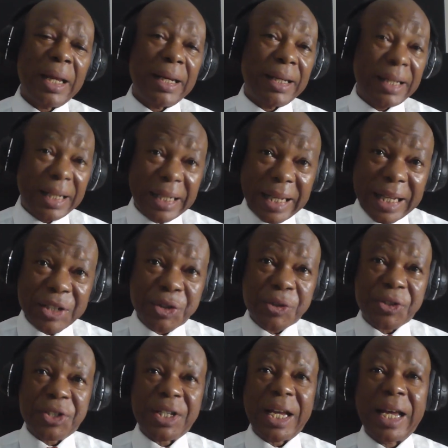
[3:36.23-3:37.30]
Needless to
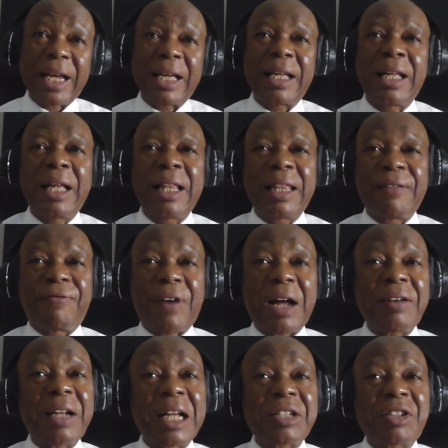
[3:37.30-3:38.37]
say, the
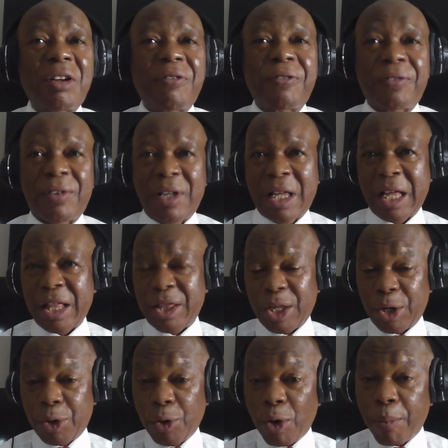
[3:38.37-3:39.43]
founders of the
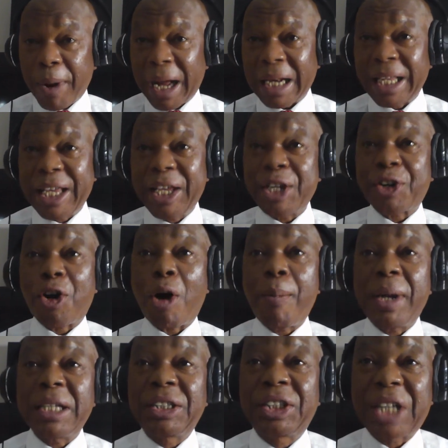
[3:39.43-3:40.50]
global
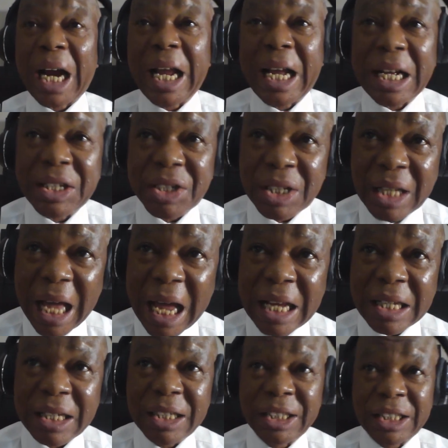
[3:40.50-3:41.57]
e-commerce giants
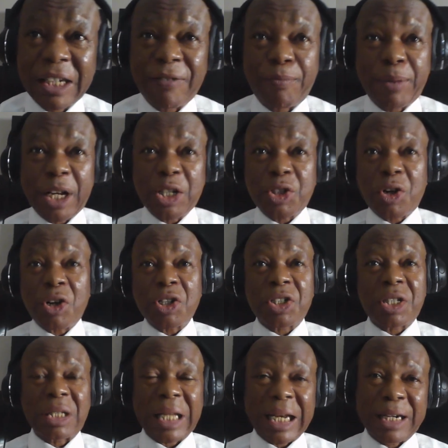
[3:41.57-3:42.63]
like Jeff Bezos,
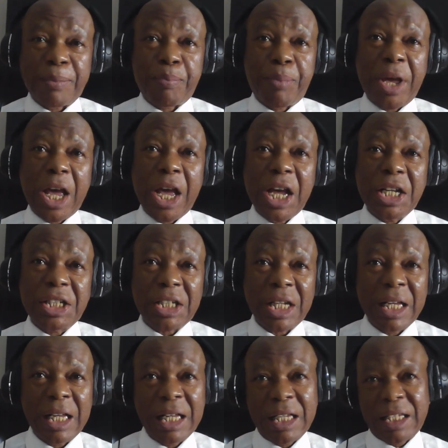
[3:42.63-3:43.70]
Larry Page,
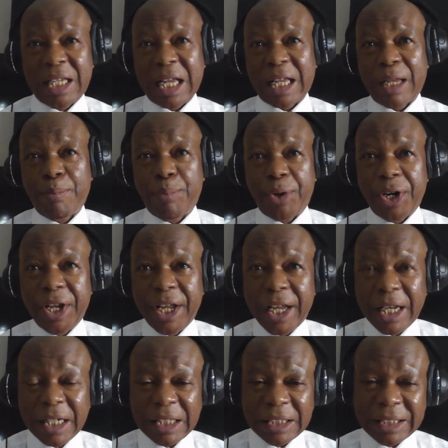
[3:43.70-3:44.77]
Sergey
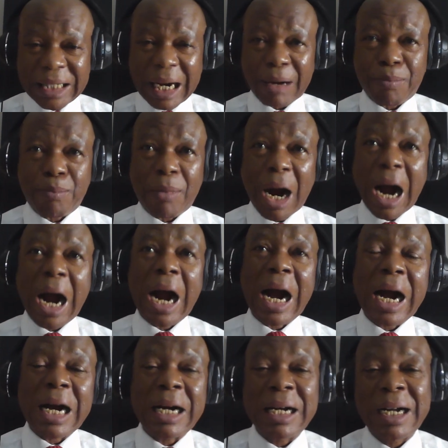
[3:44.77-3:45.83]
Brin, Jack
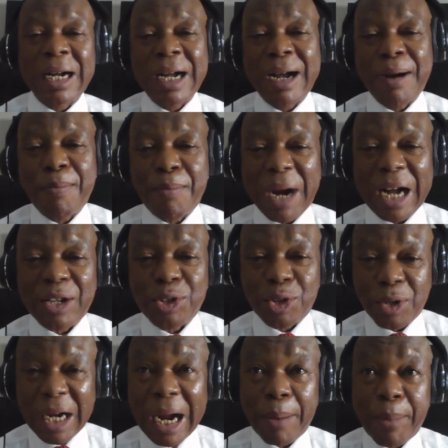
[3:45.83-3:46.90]
Ma, Mark
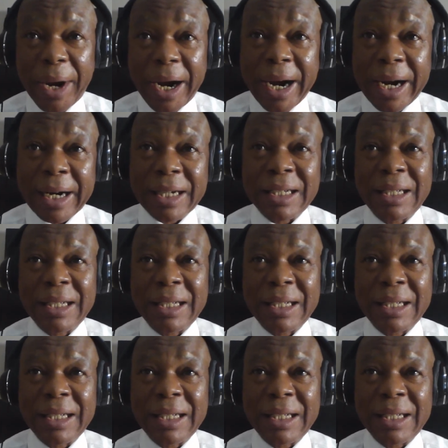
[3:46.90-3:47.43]
Zuckerberg,